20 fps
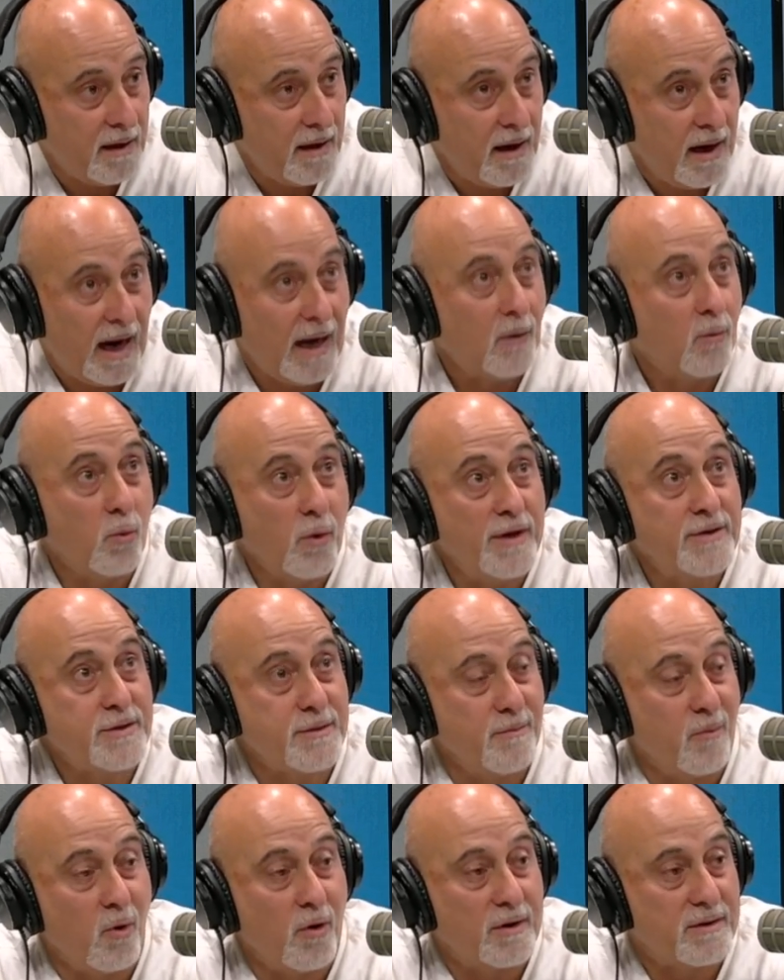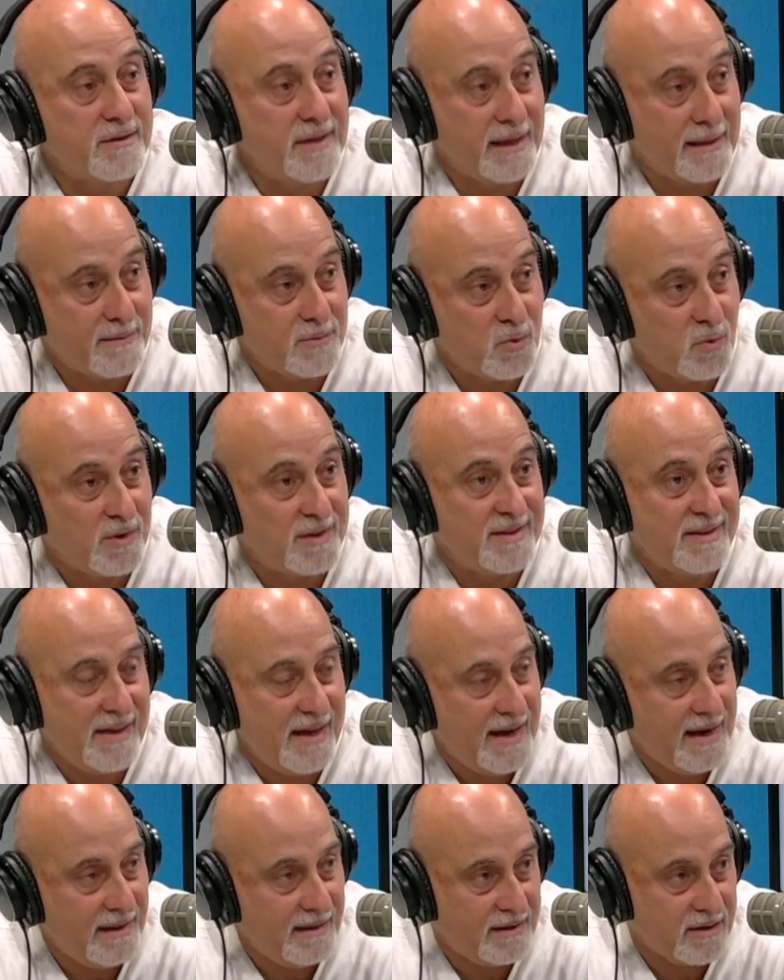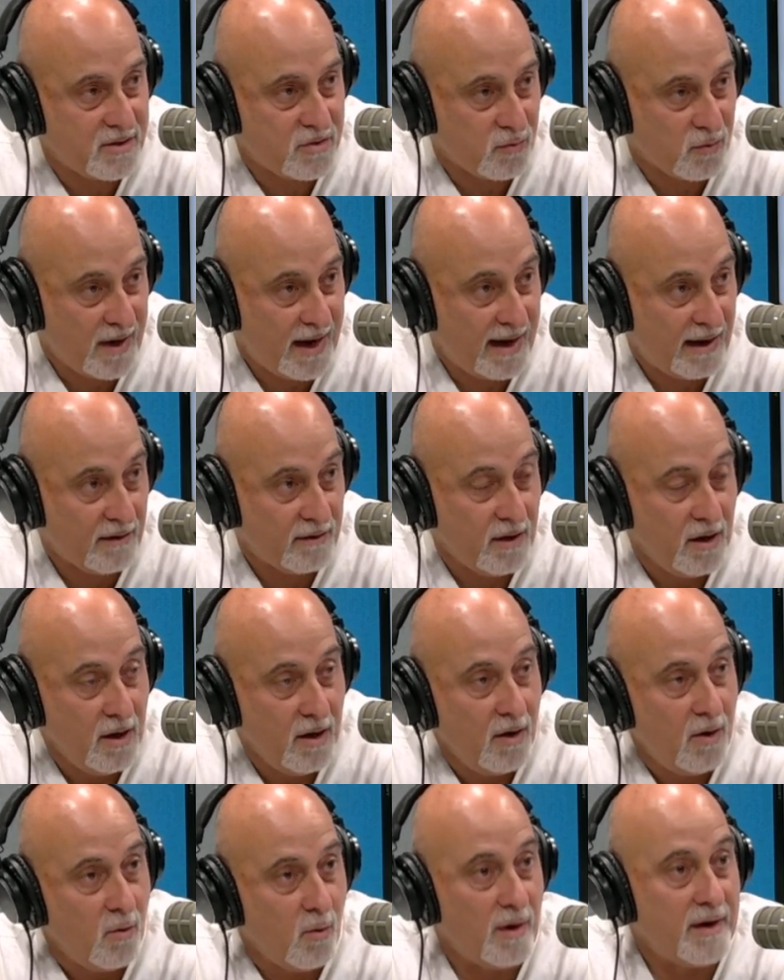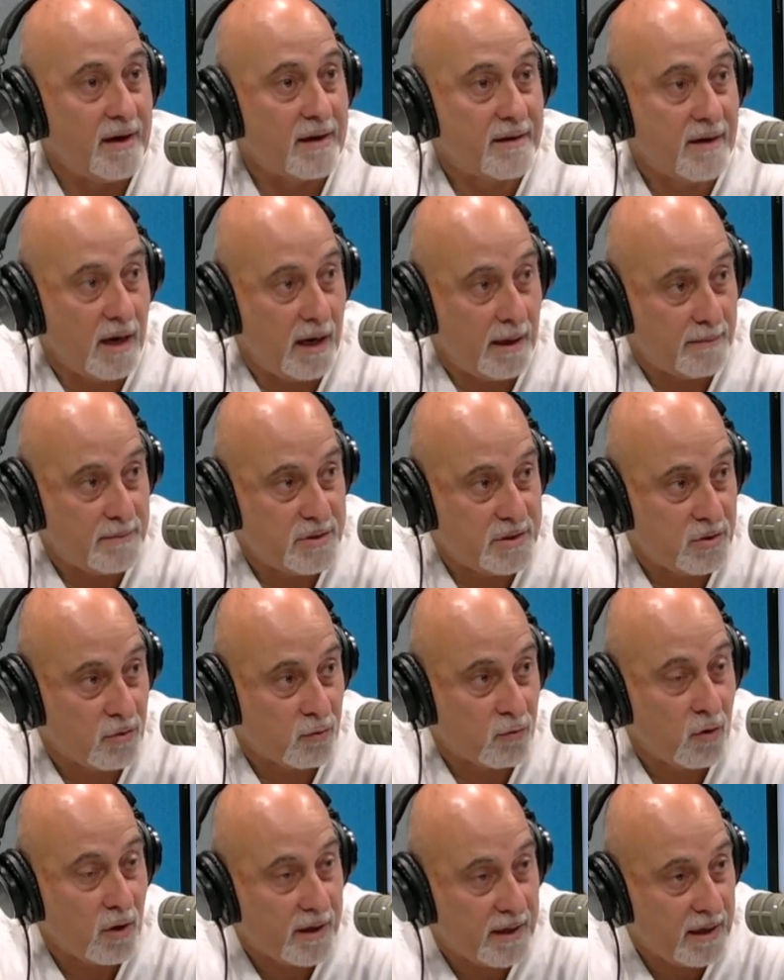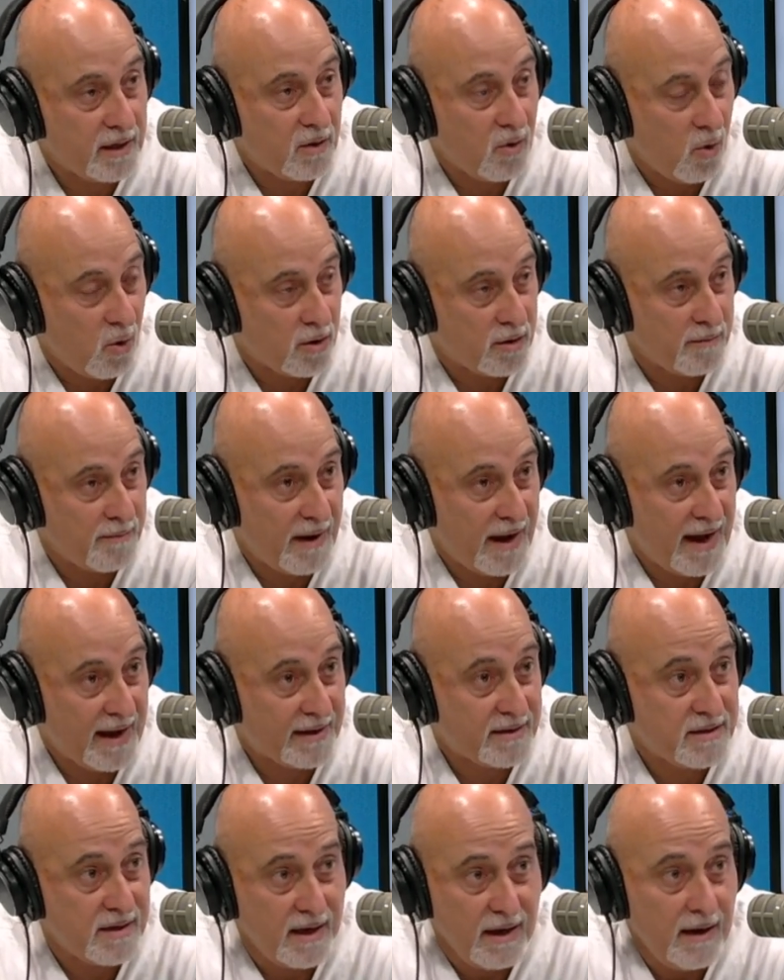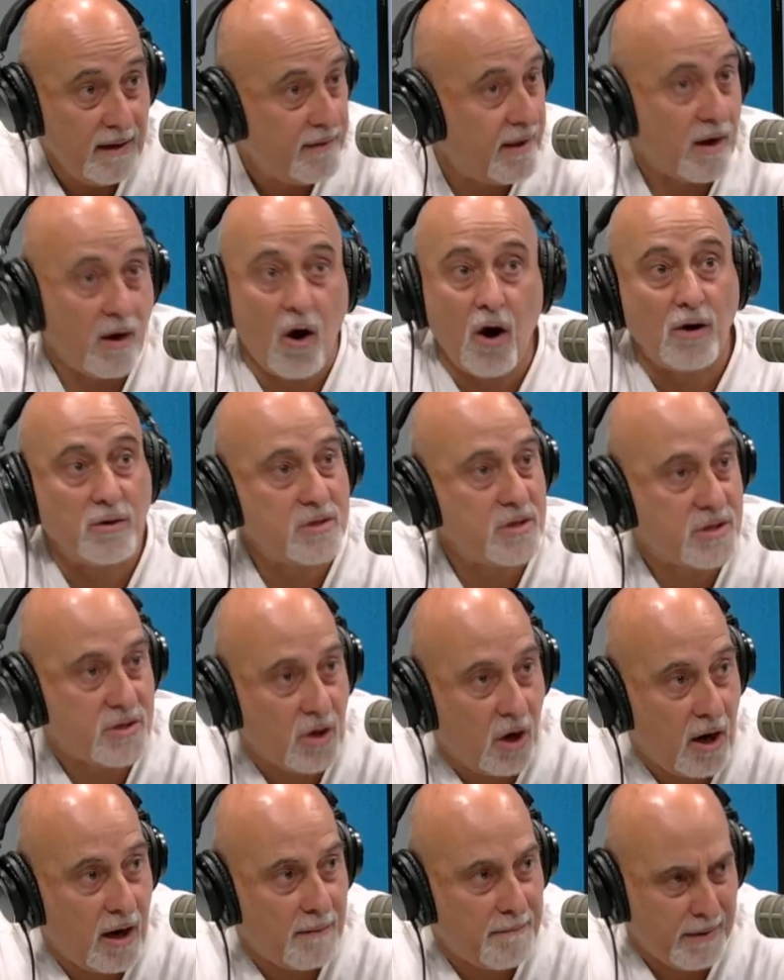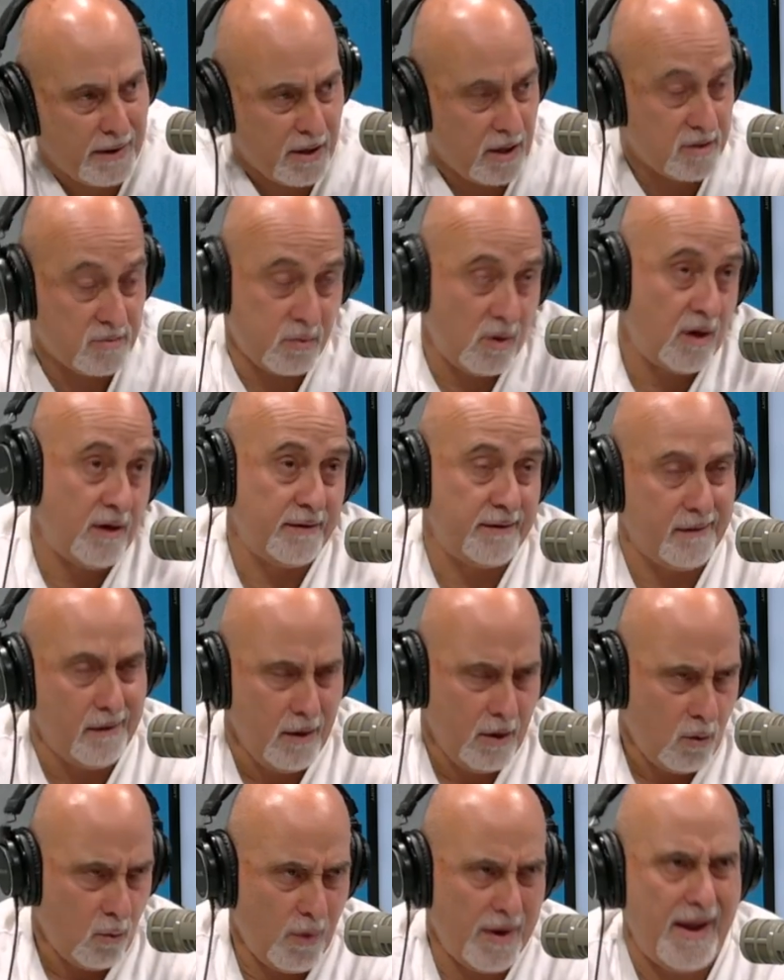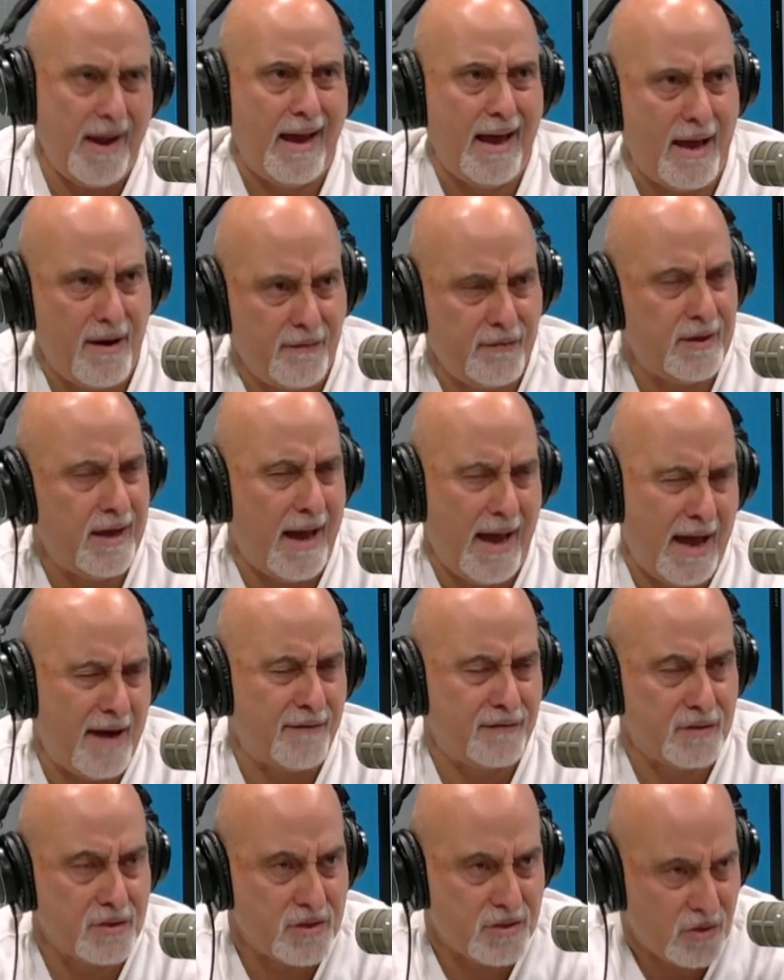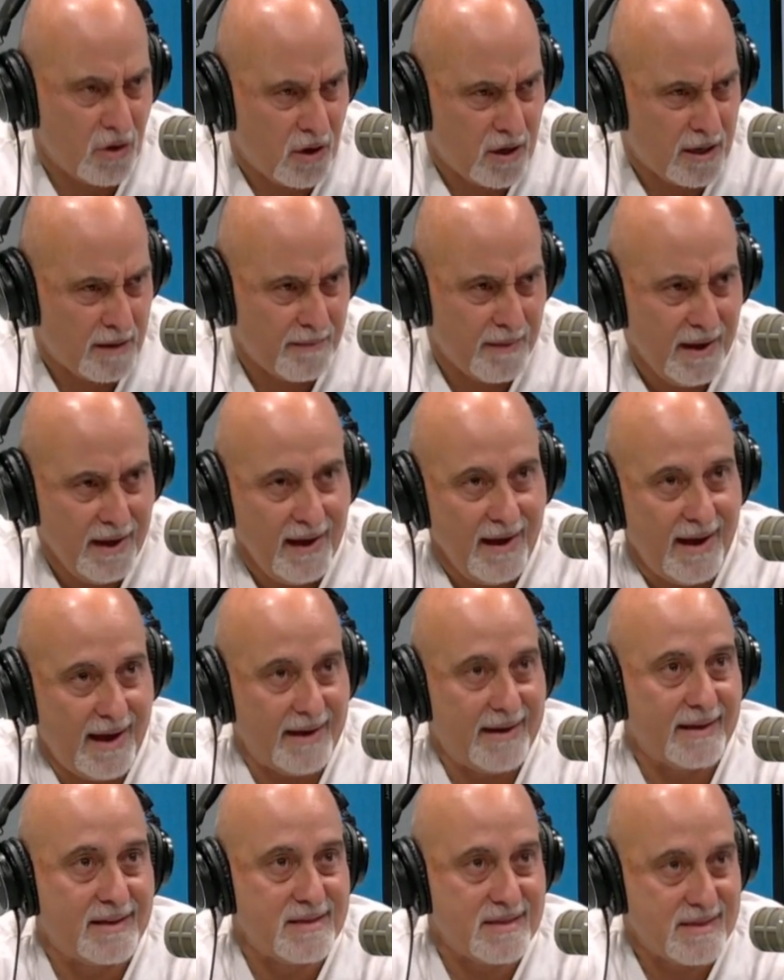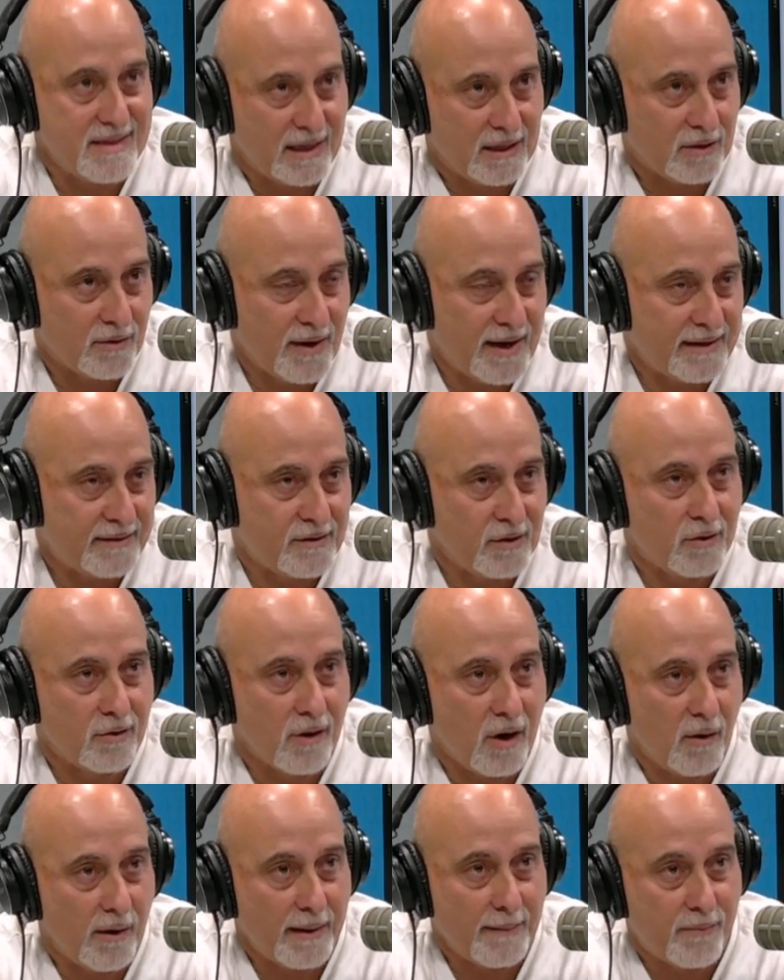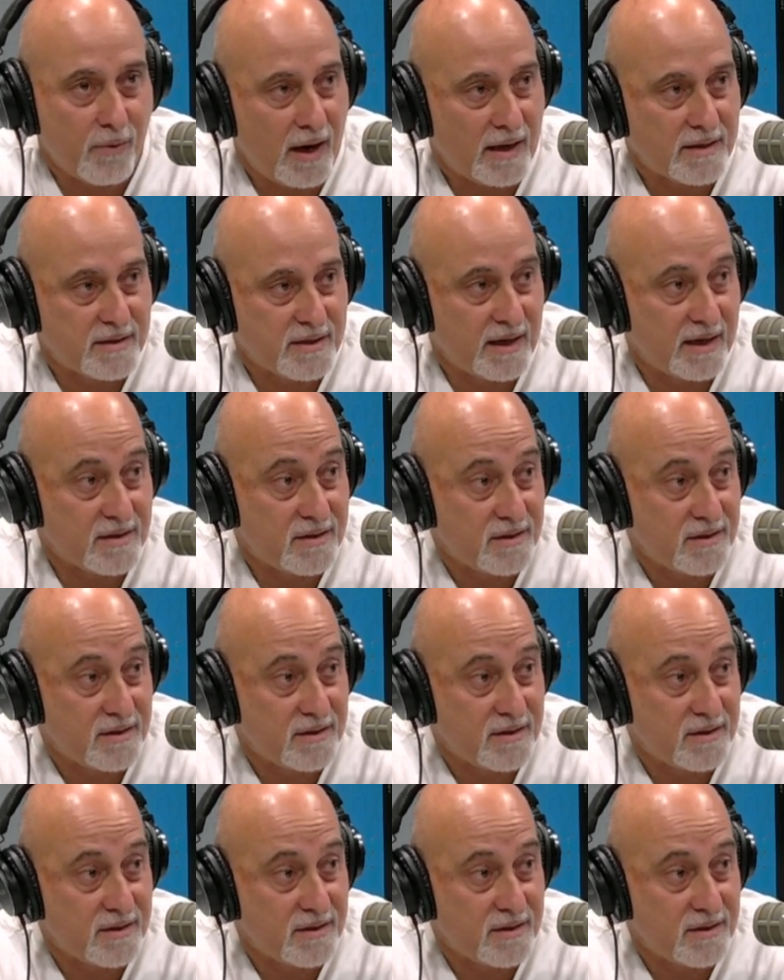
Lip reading: I wish more teams would take this route when it comes to rookie quarterbacks. They all start because, well, you have to start him and accelerate the growing process.